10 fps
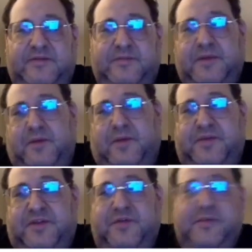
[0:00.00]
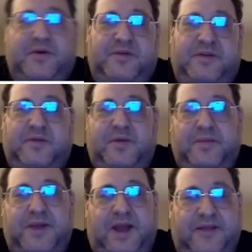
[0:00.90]
to be a web server because it's a
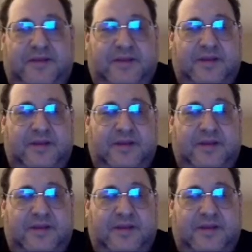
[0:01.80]
web client.